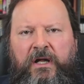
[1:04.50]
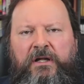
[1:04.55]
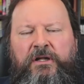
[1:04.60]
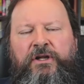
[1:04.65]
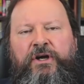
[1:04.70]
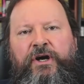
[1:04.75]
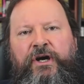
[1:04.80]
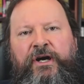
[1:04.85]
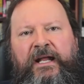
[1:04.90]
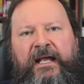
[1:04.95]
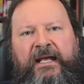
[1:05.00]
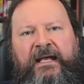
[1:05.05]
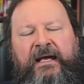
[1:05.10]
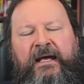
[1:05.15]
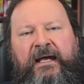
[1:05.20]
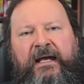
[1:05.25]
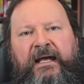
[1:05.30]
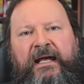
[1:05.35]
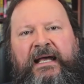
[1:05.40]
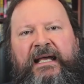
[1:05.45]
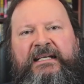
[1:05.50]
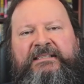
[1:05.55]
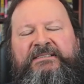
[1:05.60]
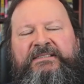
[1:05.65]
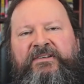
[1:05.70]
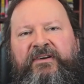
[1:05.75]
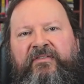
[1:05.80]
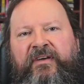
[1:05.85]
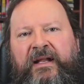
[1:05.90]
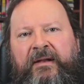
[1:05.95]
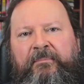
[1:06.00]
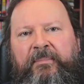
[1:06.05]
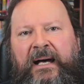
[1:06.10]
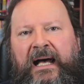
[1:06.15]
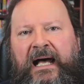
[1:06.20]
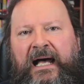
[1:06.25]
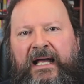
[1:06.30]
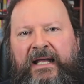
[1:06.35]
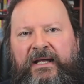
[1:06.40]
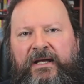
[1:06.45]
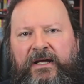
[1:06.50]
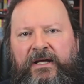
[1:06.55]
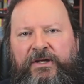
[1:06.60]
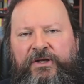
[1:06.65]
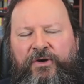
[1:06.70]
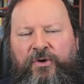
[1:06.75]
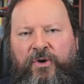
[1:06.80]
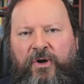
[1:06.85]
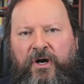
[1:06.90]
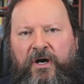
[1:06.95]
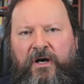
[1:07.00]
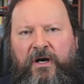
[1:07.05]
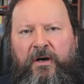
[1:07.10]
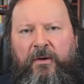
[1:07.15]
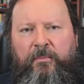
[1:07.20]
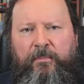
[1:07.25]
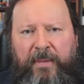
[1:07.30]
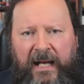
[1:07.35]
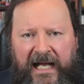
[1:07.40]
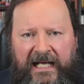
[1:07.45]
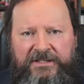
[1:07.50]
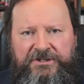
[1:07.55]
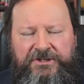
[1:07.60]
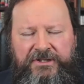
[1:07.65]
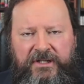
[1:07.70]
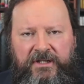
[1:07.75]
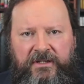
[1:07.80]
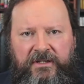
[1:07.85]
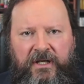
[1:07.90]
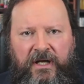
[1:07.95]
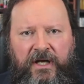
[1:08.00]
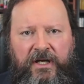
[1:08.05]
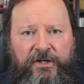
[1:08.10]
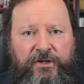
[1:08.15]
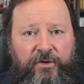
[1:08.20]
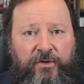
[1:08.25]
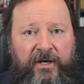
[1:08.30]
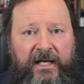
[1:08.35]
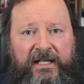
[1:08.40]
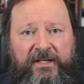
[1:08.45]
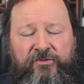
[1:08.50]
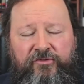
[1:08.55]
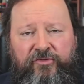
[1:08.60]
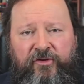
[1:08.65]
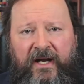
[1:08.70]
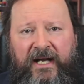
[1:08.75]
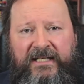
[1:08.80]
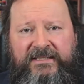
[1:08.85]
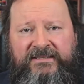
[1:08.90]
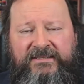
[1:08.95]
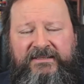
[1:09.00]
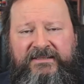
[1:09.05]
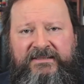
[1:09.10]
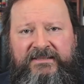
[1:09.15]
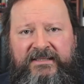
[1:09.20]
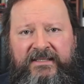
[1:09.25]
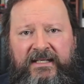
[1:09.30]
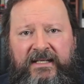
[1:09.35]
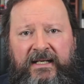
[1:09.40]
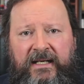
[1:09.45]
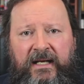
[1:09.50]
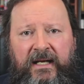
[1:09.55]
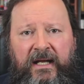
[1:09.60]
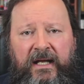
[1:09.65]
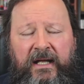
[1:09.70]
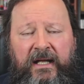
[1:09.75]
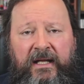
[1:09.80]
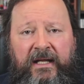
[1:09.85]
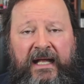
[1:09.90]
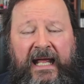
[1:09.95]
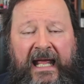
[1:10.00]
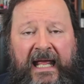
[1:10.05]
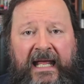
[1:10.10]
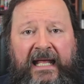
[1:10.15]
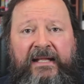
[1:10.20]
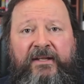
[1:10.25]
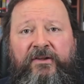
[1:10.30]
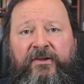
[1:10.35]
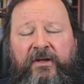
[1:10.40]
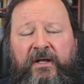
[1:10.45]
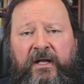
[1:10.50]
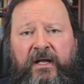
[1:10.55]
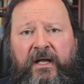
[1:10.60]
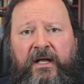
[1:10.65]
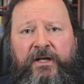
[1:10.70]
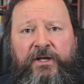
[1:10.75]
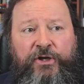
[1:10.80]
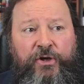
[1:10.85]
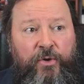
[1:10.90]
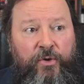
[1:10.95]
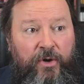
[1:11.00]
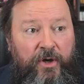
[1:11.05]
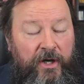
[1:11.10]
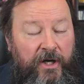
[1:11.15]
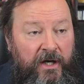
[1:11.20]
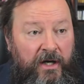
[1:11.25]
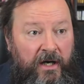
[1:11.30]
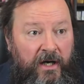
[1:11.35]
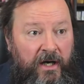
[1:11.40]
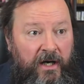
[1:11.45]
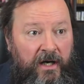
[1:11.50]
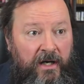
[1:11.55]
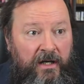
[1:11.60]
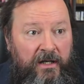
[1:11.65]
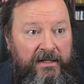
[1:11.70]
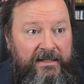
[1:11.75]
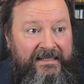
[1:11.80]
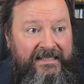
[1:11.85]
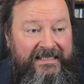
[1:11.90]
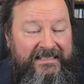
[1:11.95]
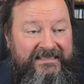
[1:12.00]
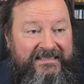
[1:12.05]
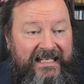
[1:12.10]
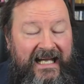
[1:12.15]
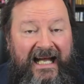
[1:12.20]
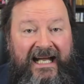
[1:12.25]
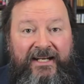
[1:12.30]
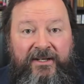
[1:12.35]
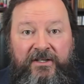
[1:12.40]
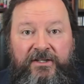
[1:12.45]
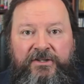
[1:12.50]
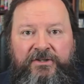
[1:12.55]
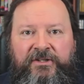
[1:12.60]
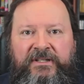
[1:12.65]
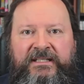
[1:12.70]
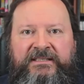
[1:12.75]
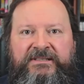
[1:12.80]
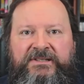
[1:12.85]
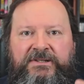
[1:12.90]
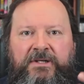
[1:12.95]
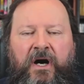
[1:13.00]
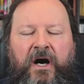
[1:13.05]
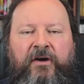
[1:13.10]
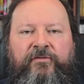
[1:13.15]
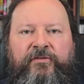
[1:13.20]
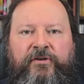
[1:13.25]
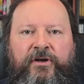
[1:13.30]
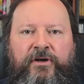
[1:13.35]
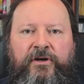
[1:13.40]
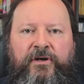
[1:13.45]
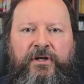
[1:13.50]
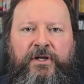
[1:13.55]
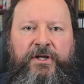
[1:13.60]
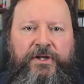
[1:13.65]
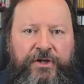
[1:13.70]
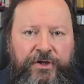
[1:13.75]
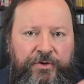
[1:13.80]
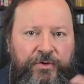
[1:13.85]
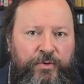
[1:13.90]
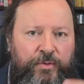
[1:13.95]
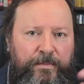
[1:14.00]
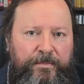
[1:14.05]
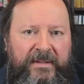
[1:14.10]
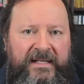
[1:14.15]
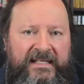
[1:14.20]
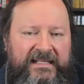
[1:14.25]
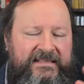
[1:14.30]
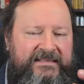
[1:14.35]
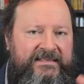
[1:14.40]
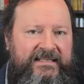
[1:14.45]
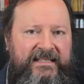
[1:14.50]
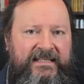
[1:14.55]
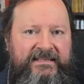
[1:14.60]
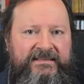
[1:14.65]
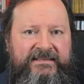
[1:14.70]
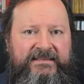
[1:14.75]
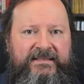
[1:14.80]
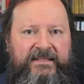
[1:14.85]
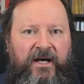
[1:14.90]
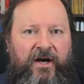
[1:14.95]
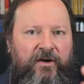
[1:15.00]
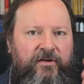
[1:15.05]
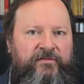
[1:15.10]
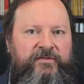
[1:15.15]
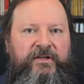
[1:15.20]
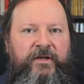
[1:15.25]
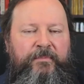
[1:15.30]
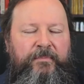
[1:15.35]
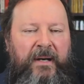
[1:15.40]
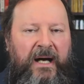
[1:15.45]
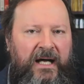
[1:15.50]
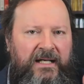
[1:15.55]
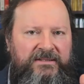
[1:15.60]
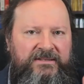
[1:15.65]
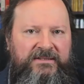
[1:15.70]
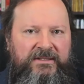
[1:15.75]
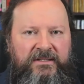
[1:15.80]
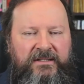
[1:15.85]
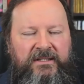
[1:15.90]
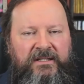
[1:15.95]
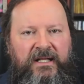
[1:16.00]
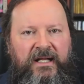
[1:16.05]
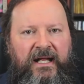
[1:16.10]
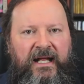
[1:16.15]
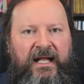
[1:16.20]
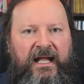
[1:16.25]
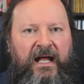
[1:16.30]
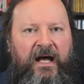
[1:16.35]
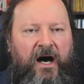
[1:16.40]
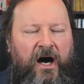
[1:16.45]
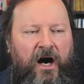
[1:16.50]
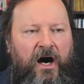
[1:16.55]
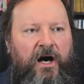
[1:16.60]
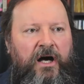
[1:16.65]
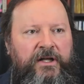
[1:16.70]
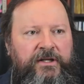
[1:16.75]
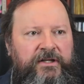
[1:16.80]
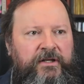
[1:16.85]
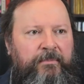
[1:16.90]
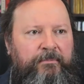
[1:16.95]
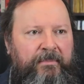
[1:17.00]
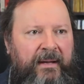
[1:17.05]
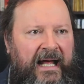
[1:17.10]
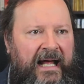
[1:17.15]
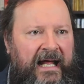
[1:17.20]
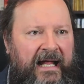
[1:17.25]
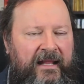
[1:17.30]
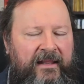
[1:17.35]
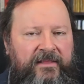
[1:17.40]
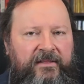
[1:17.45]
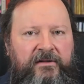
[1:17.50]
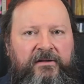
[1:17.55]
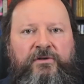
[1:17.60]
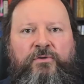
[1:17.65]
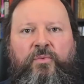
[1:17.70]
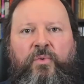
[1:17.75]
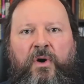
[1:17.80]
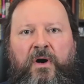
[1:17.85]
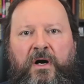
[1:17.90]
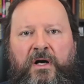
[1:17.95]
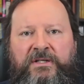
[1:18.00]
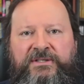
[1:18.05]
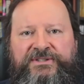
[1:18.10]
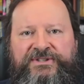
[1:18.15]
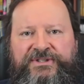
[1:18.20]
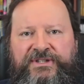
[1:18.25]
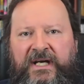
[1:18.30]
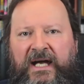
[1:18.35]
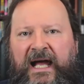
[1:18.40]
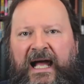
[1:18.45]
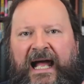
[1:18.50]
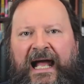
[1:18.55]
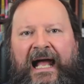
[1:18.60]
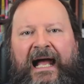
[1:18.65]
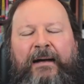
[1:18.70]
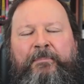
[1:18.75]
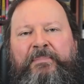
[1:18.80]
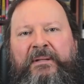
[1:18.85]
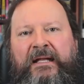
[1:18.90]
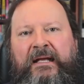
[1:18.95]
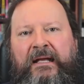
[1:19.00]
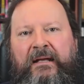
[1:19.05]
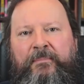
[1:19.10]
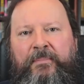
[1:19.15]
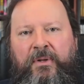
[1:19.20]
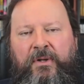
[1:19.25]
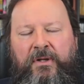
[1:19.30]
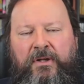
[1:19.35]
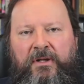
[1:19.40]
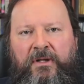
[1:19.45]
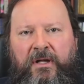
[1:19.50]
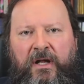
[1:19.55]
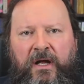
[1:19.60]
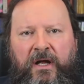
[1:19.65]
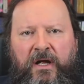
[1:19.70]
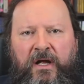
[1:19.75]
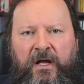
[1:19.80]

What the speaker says: Learning is driven by your passion, your interests, and your desire to discover new pieces of the puzzle on the path towards applicable